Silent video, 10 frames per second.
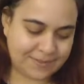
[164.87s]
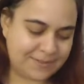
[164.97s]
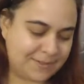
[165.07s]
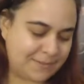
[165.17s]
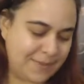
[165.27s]

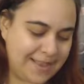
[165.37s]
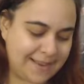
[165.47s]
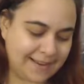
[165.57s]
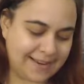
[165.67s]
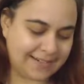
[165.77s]

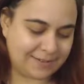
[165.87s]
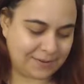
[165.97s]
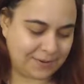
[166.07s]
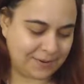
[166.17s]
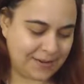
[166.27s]
speak a
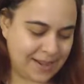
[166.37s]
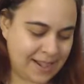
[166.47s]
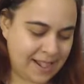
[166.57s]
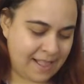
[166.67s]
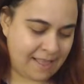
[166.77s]
little
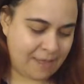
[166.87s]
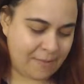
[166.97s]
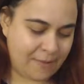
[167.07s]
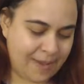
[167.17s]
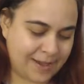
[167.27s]

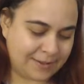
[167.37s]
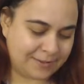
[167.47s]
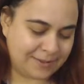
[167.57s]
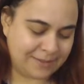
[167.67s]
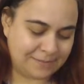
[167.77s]

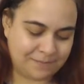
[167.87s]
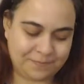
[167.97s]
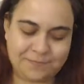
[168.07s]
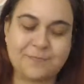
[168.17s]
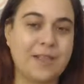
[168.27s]
about
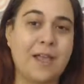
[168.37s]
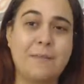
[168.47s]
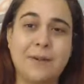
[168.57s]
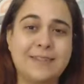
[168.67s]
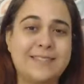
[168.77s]

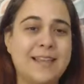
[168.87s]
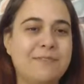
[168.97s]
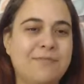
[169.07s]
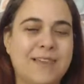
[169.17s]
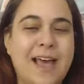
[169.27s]

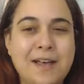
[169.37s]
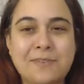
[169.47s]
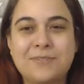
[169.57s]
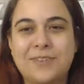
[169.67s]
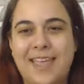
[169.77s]

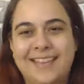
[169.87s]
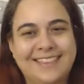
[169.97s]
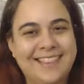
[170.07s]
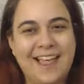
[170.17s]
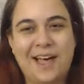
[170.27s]
self-love
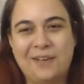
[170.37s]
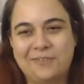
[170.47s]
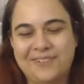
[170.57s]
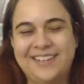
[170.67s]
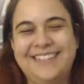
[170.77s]
and
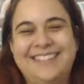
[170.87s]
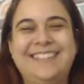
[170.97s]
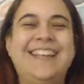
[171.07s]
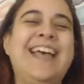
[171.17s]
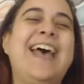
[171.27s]
love.
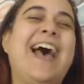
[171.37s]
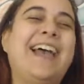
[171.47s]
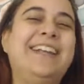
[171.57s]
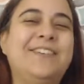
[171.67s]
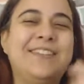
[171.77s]

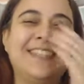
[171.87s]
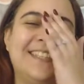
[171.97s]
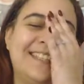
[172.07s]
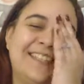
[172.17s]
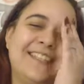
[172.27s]
I know
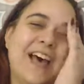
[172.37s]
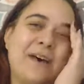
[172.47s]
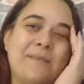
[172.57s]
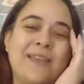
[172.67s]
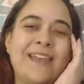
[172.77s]
this is a
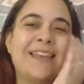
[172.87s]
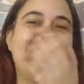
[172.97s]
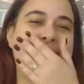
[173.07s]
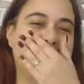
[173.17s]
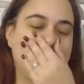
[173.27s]
topic
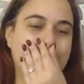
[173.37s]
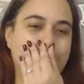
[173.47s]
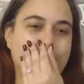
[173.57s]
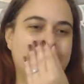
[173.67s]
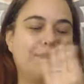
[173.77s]
that
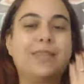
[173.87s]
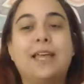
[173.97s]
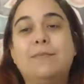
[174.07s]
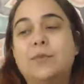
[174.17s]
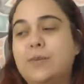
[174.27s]

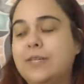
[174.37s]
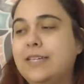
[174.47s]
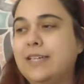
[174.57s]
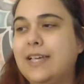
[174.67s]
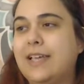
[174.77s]
sometimes
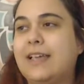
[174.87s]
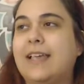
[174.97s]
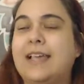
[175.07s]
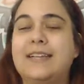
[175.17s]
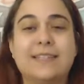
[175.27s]
we
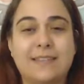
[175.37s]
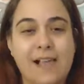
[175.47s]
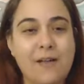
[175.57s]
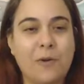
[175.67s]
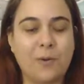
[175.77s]
can
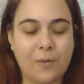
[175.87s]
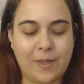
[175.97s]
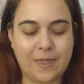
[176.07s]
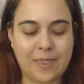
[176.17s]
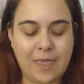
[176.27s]
struggle
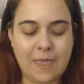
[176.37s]
with,